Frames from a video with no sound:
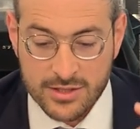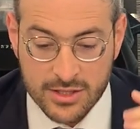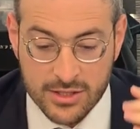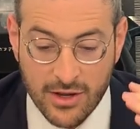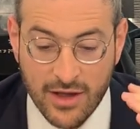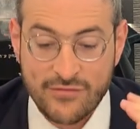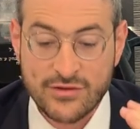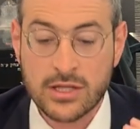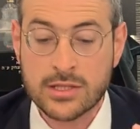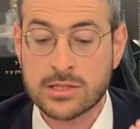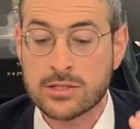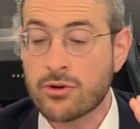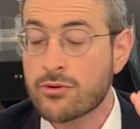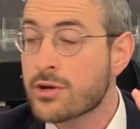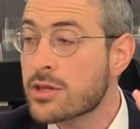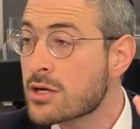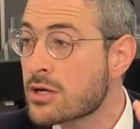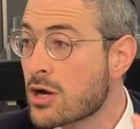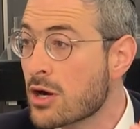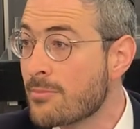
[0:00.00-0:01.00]
you have to
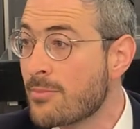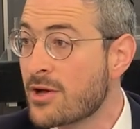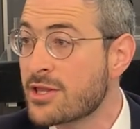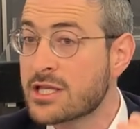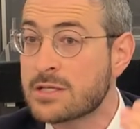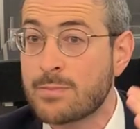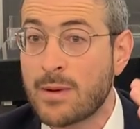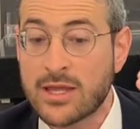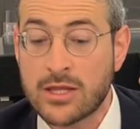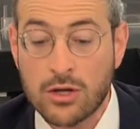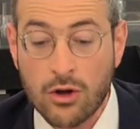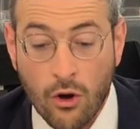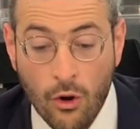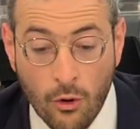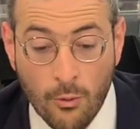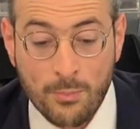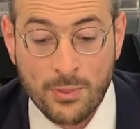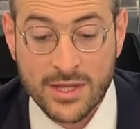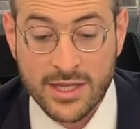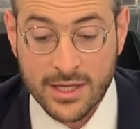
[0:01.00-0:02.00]
slaughter the karbanis by the
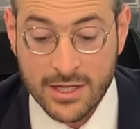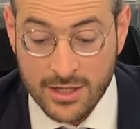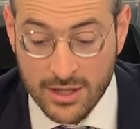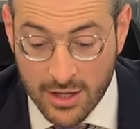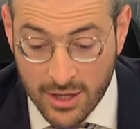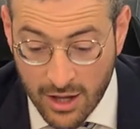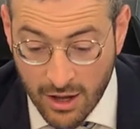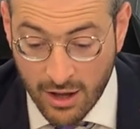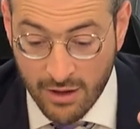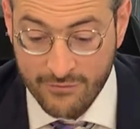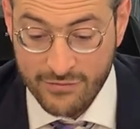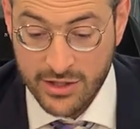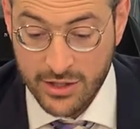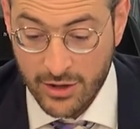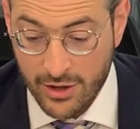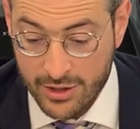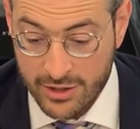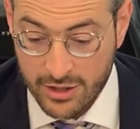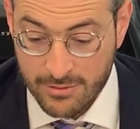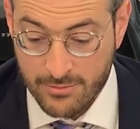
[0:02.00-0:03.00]
opening of the
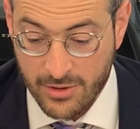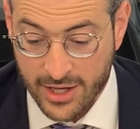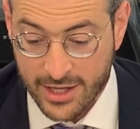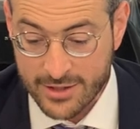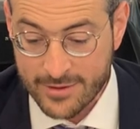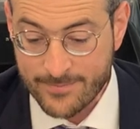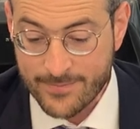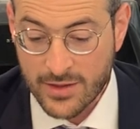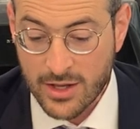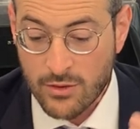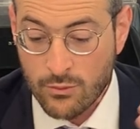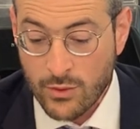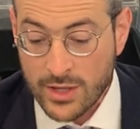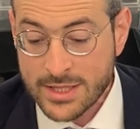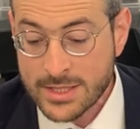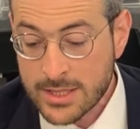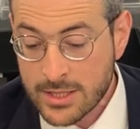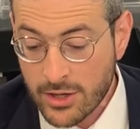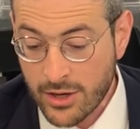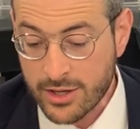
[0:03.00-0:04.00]
oil mayid.
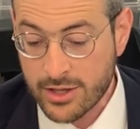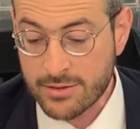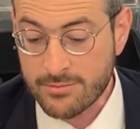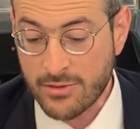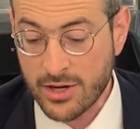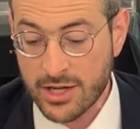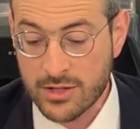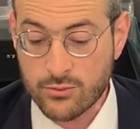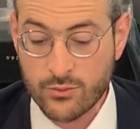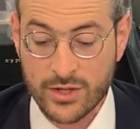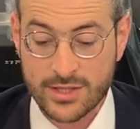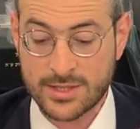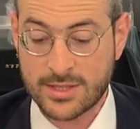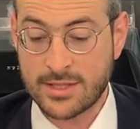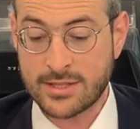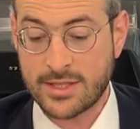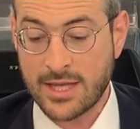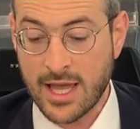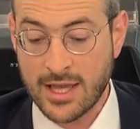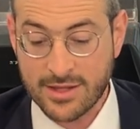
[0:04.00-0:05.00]
What's the oil might? What's
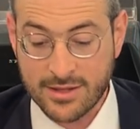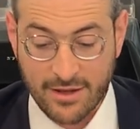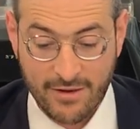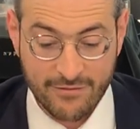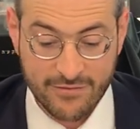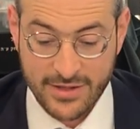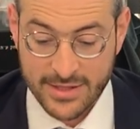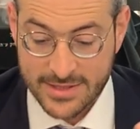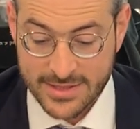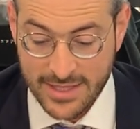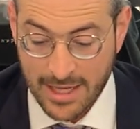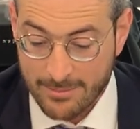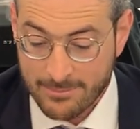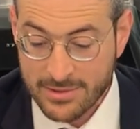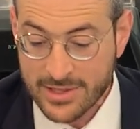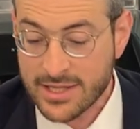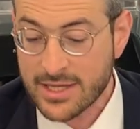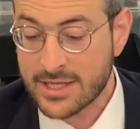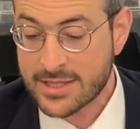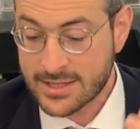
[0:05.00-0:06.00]
the tent of the
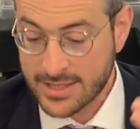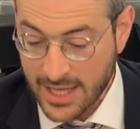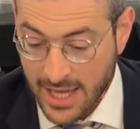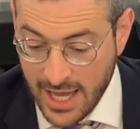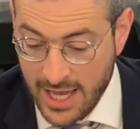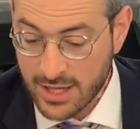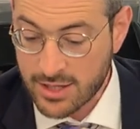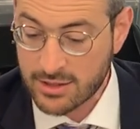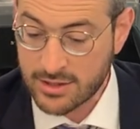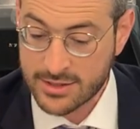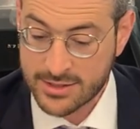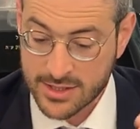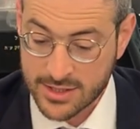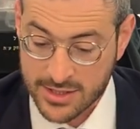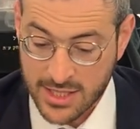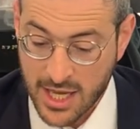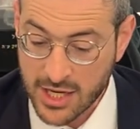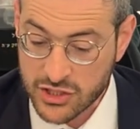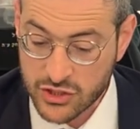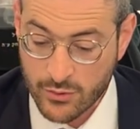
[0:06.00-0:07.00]
assembly? It's the Heichel, it's the
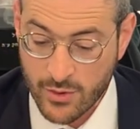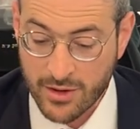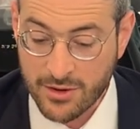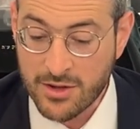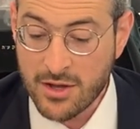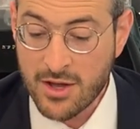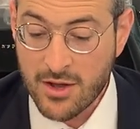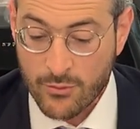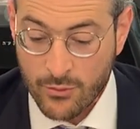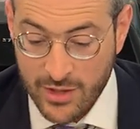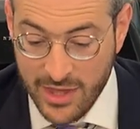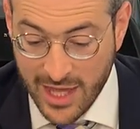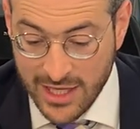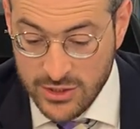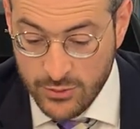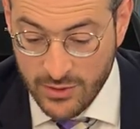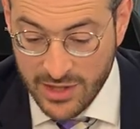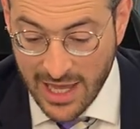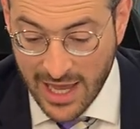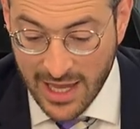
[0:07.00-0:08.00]
sanctuary, where
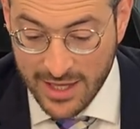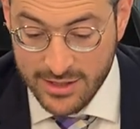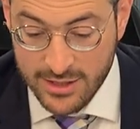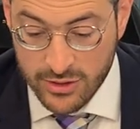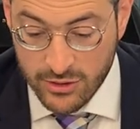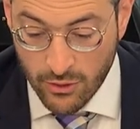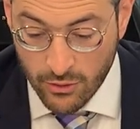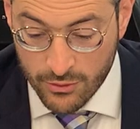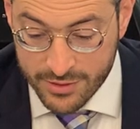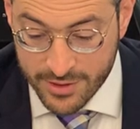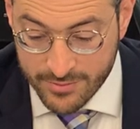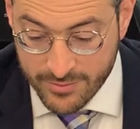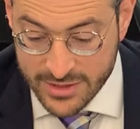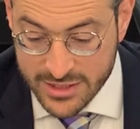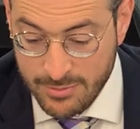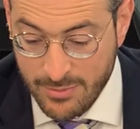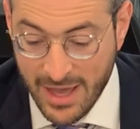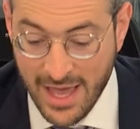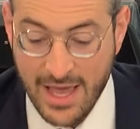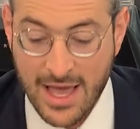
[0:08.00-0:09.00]
that's where they had the golden
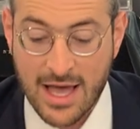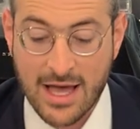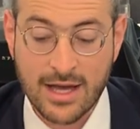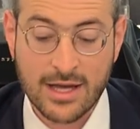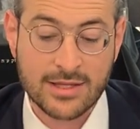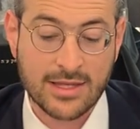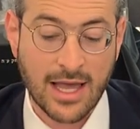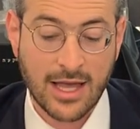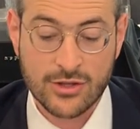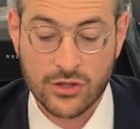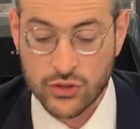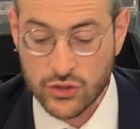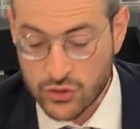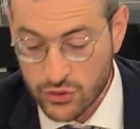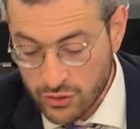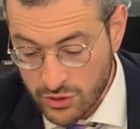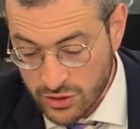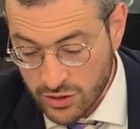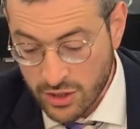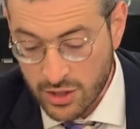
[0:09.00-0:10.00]
Mizbeach, they had the
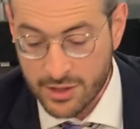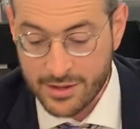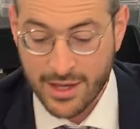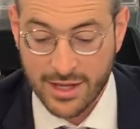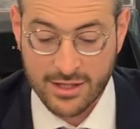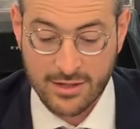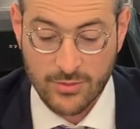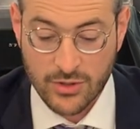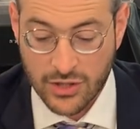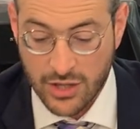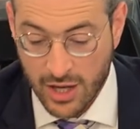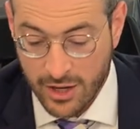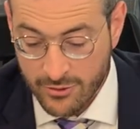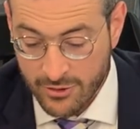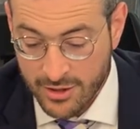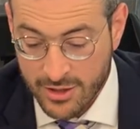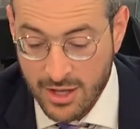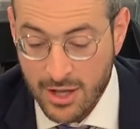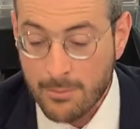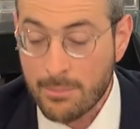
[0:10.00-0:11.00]
Shulchan, they had the
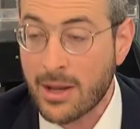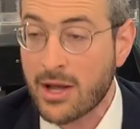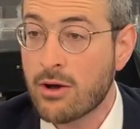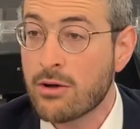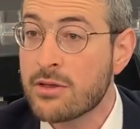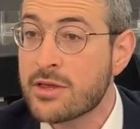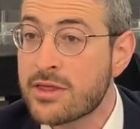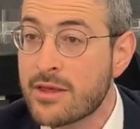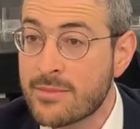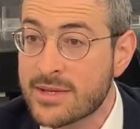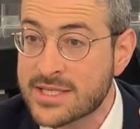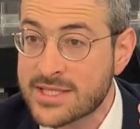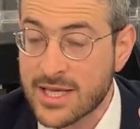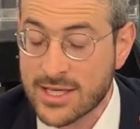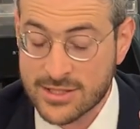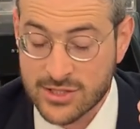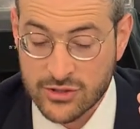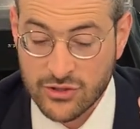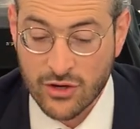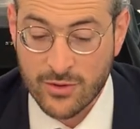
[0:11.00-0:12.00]
Menorah. By all of them, it
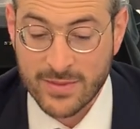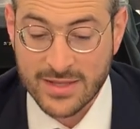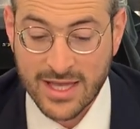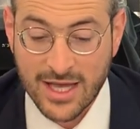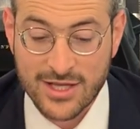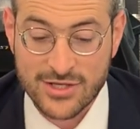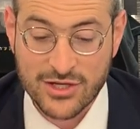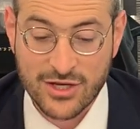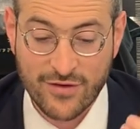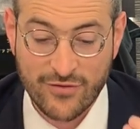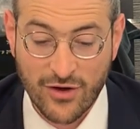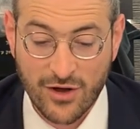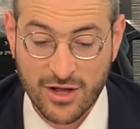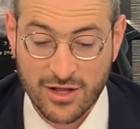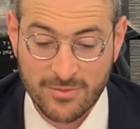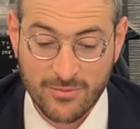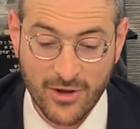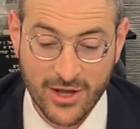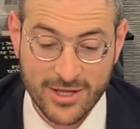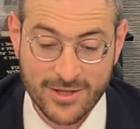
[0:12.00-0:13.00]
says the terminology of
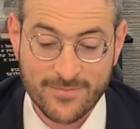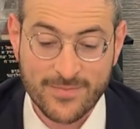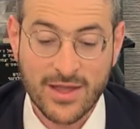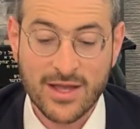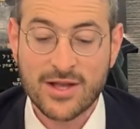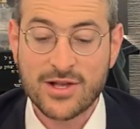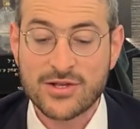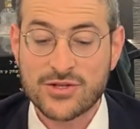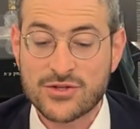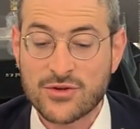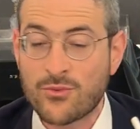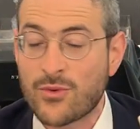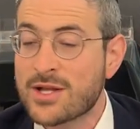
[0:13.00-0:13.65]
oil might. So